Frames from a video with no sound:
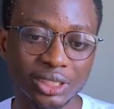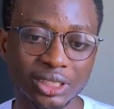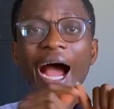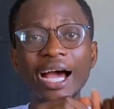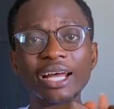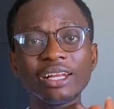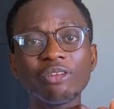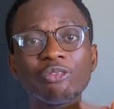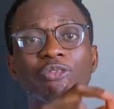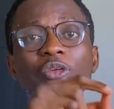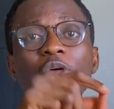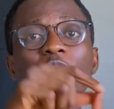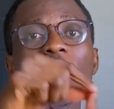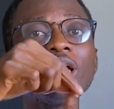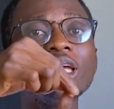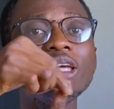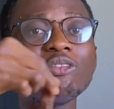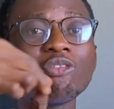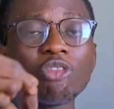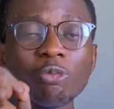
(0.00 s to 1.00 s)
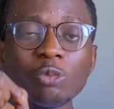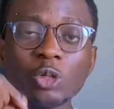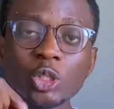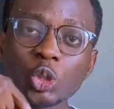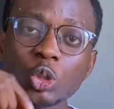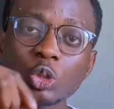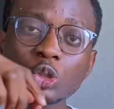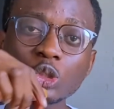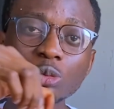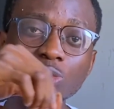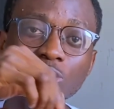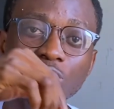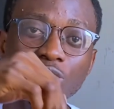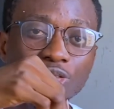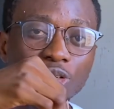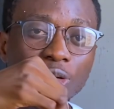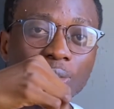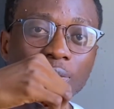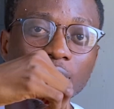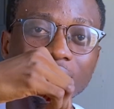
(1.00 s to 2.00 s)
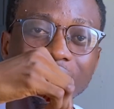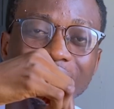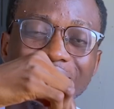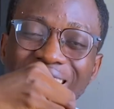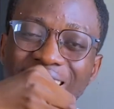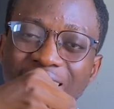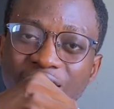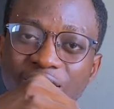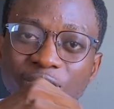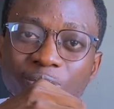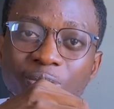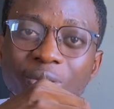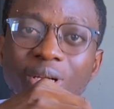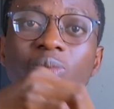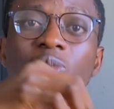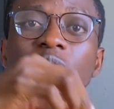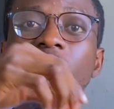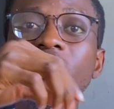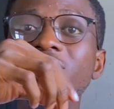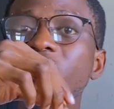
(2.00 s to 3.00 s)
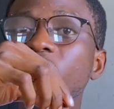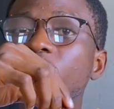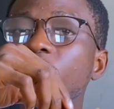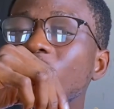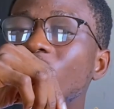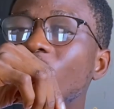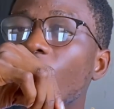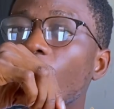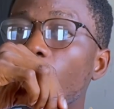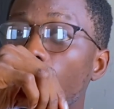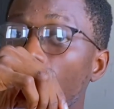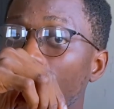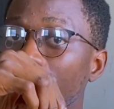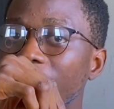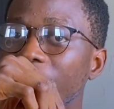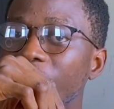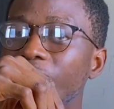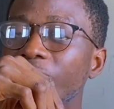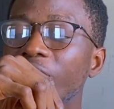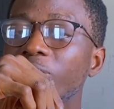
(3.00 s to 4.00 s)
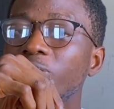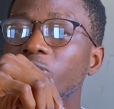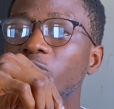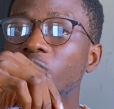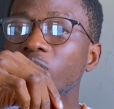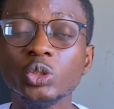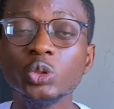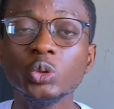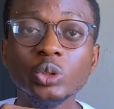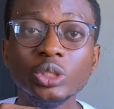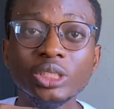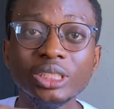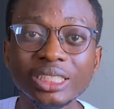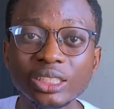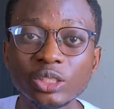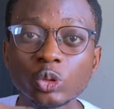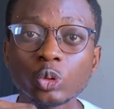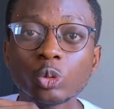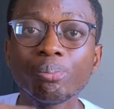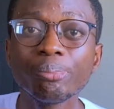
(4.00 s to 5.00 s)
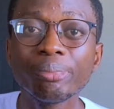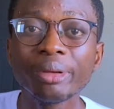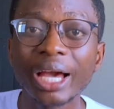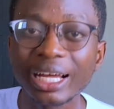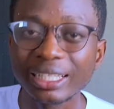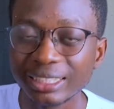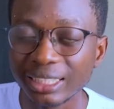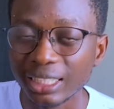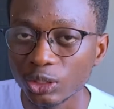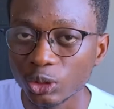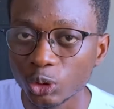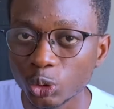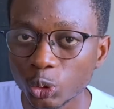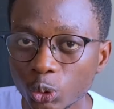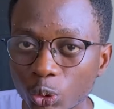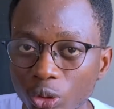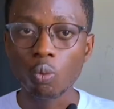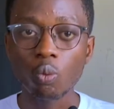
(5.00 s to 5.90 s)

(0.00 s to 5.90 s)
And for information to move from your sensory memory to your working memory, you need to pay attention.